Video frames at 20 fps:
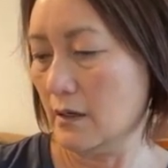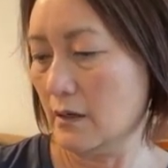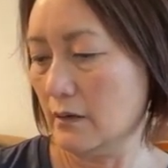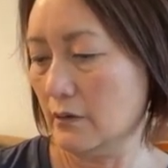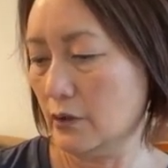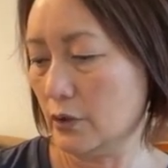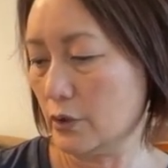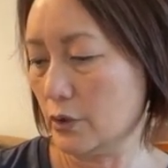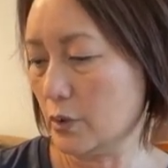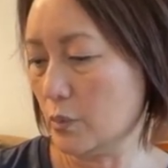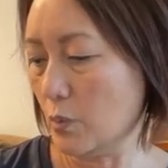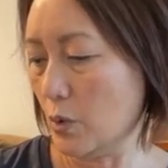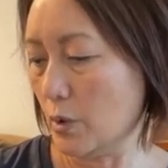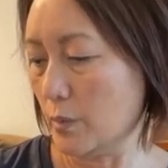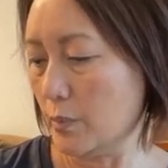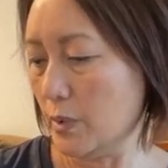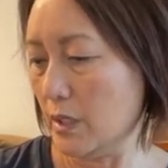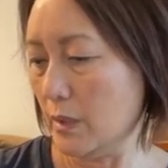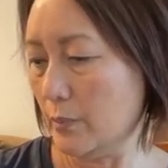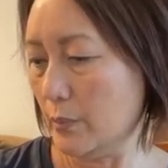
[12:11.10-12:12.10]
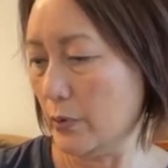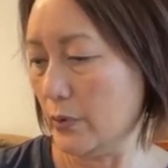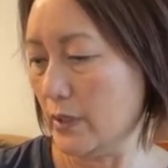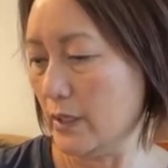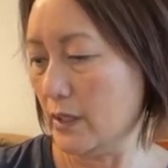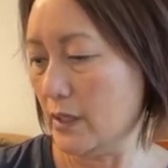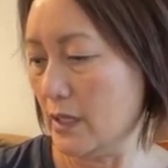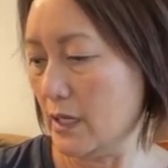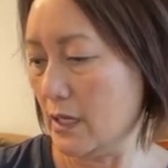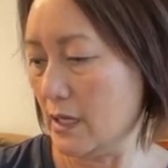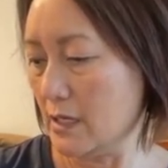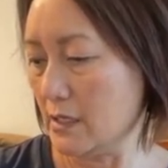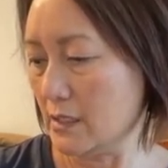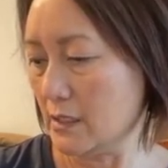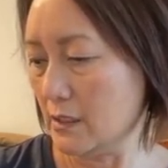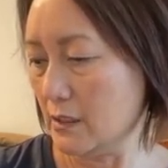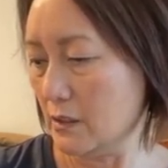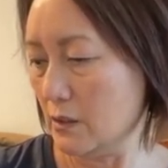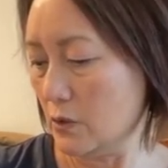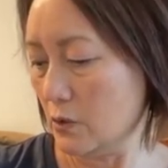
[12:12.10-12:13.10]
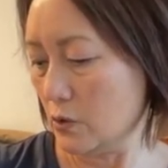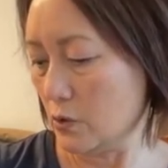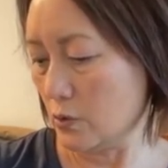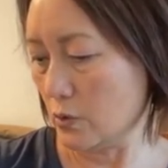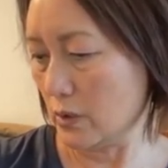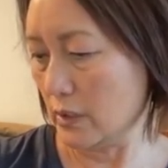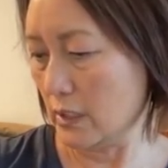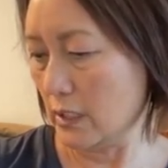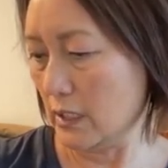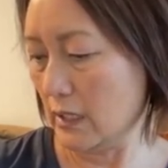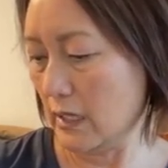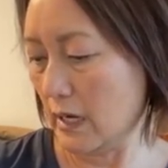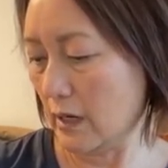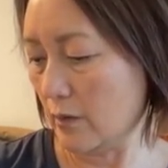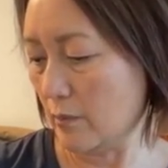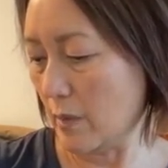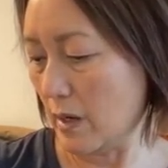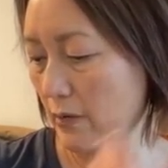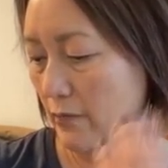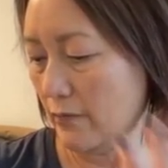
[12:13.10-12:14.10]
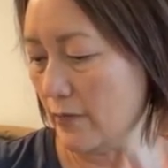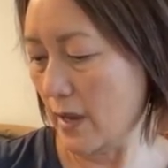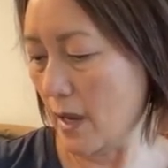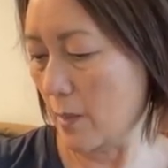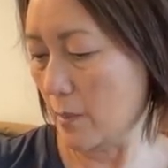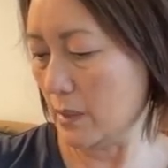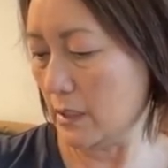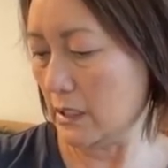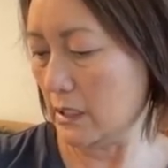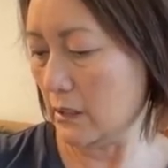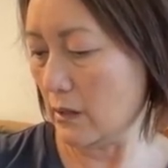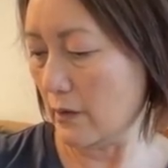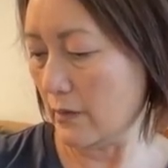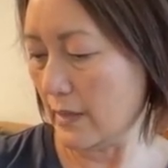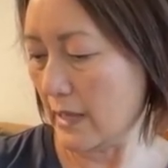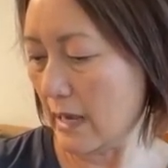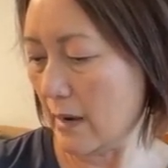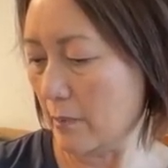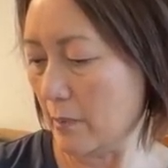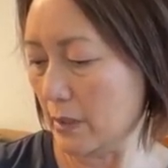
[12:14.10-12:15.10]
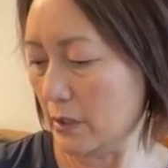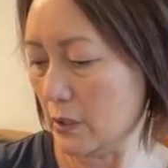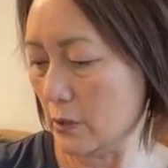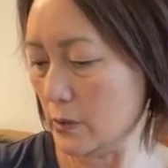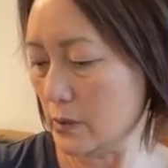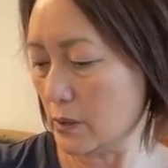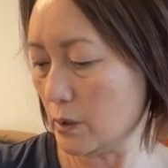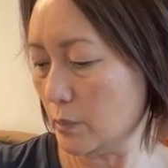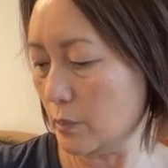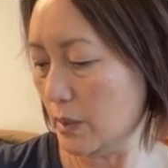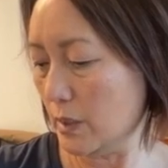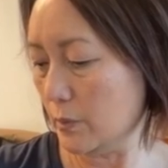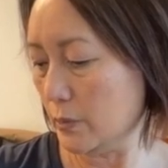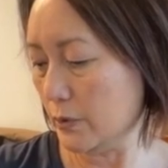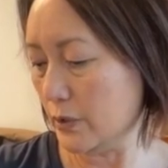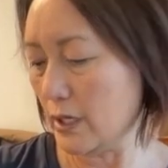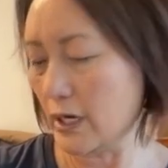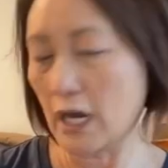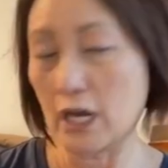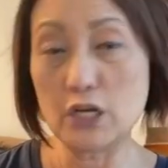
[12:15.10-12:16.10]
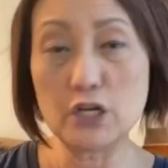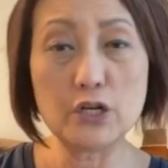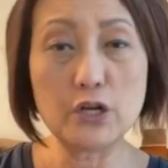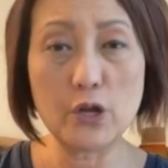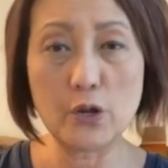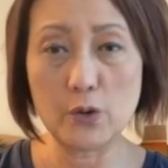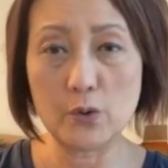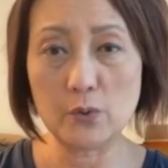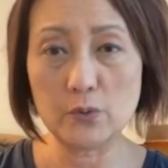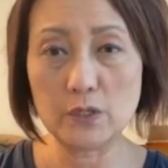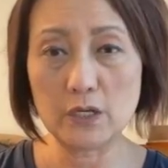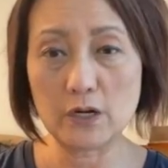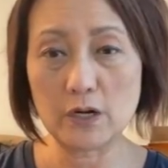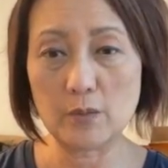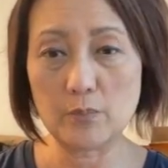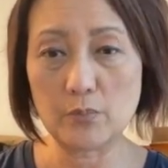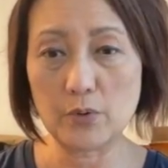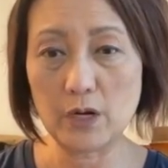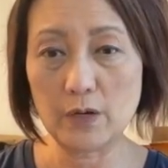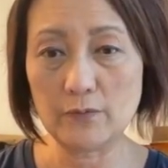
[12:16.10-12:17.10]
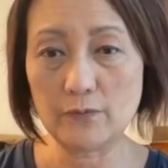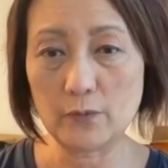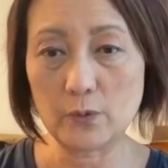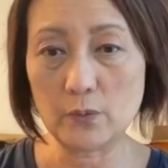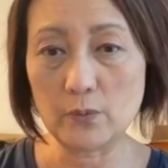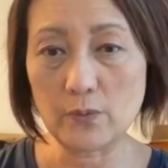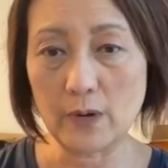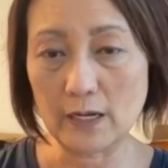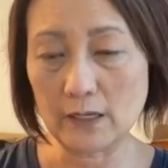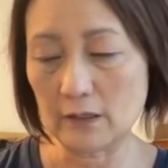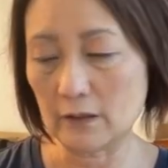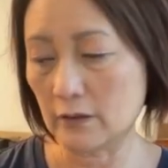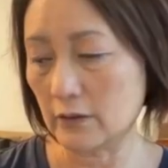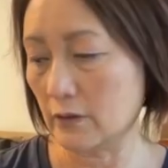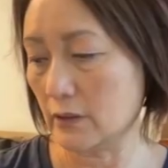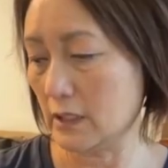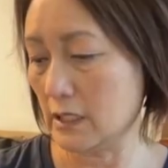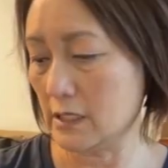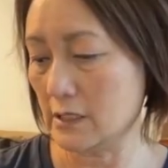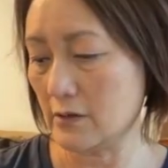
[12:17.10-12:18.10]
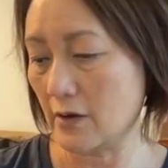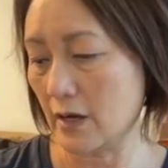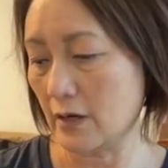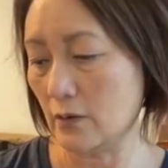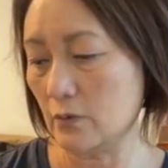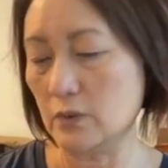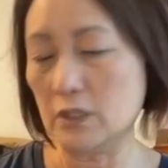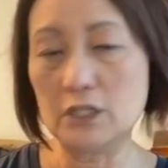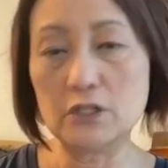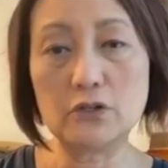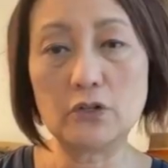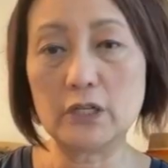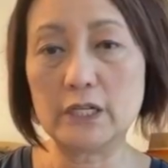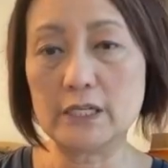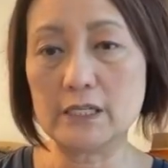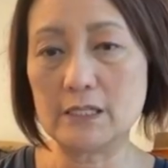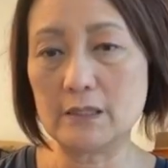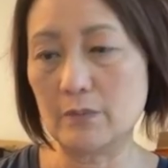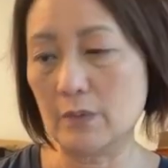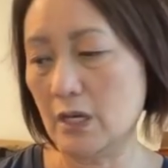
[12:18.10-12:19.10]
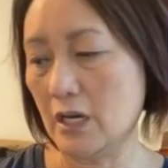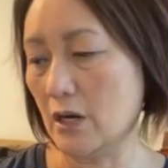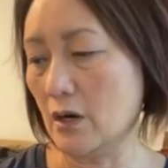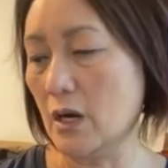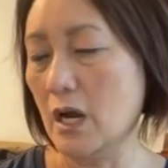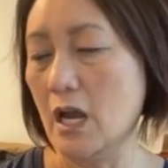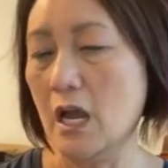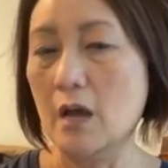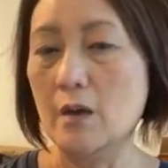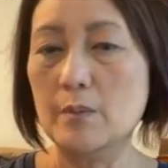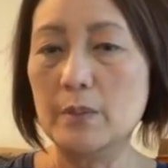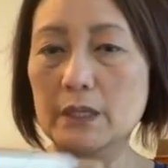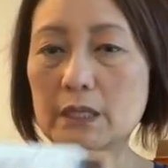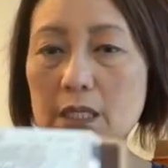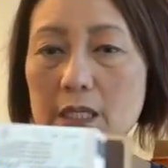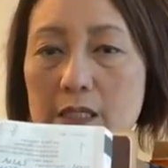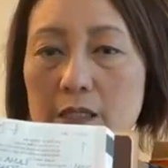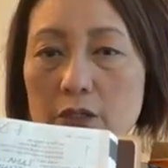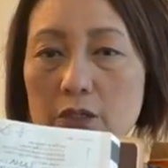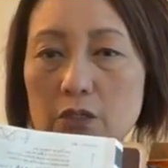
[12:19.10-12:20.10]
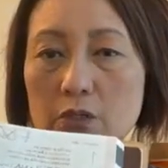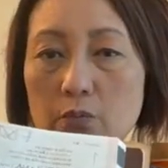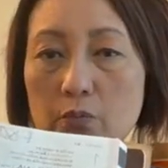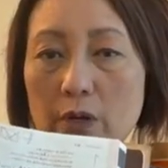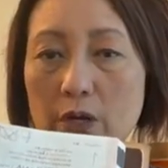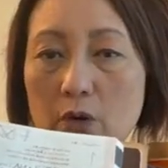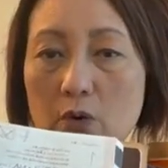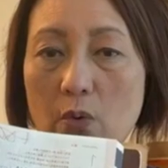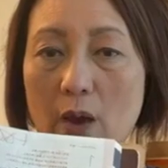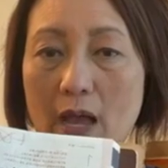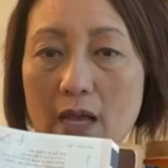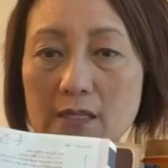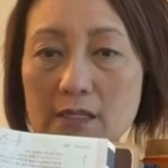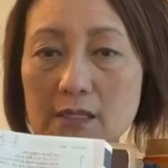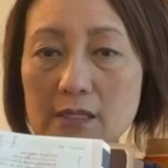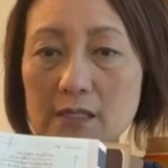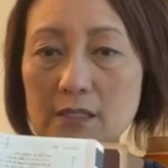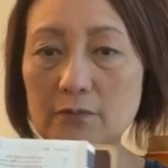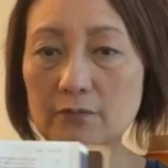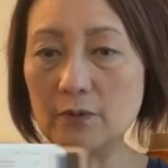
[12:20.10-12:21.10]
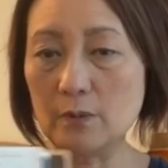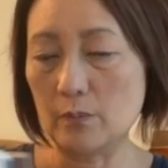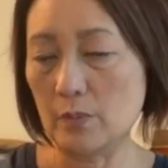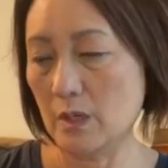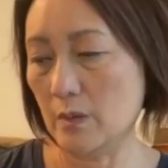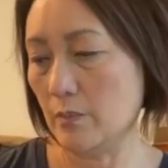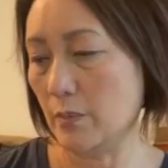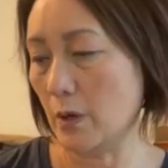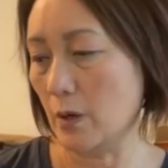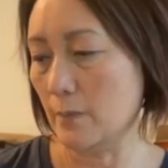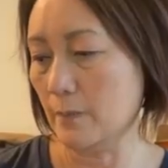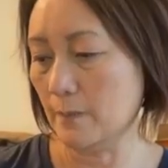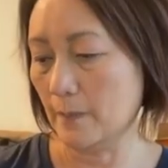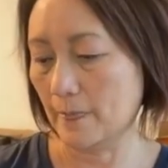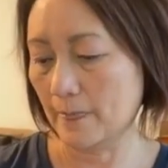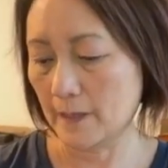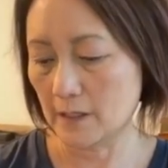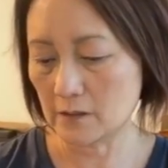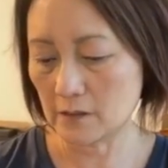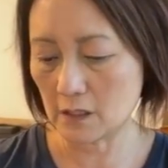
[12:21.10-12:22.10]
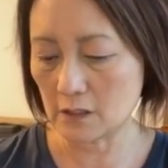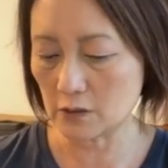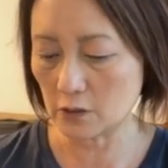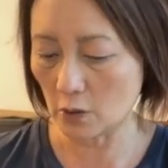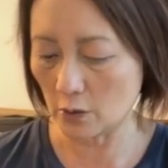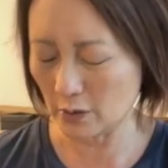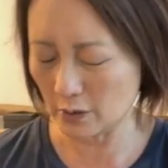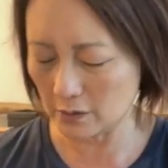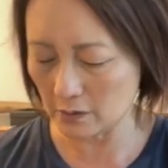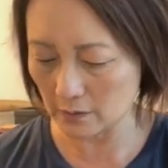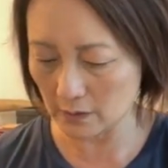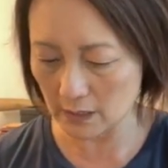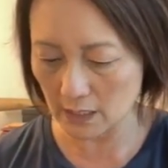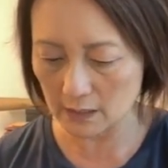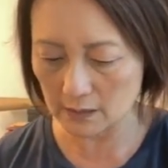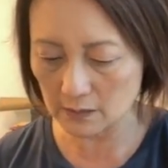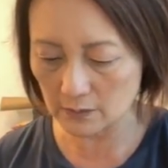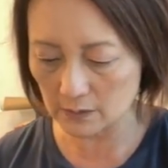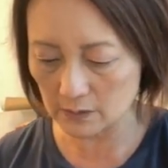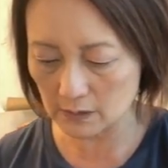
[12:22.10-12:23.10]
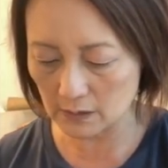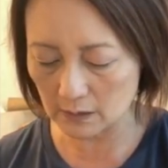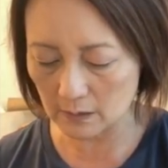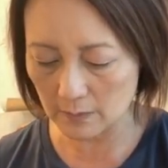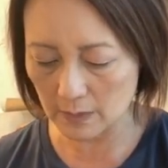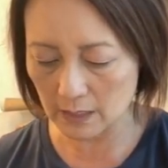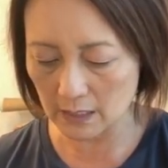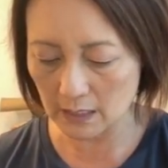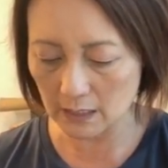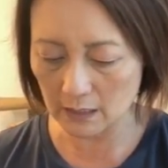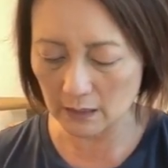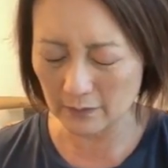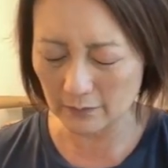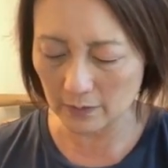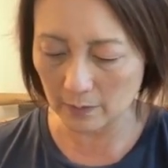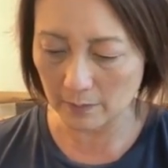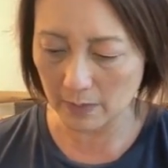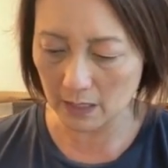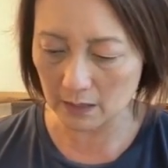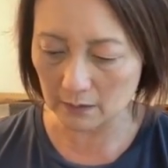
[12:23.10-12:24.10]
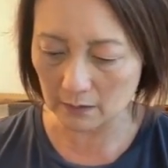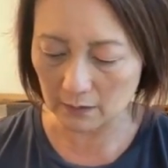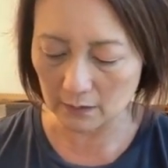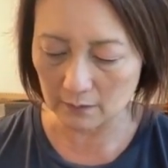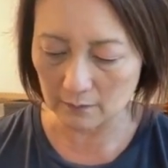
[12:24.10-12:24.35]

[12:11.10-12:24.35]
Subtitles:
there's more people than this usually, like my family and all that, but those are people that I know that I pray for regularly, so I don't need to list them here. But these are requests from people. So I started doing that, so it's at the beginning of the month.